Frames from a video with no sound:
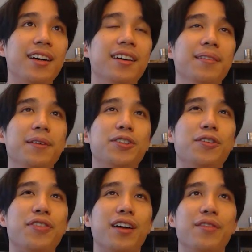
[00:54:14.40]
I should
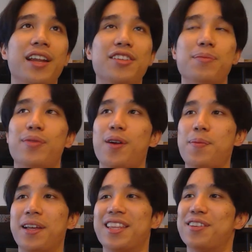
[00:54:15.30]
have thought of an answer before I
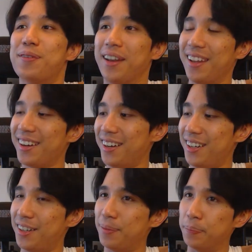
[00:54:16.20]
picked this
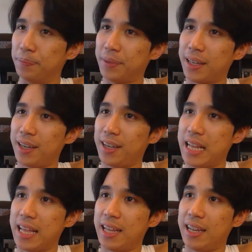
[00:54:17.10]
one.
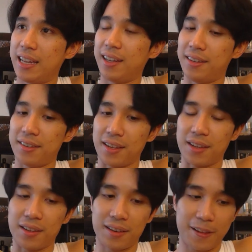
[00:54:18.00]
Let's see.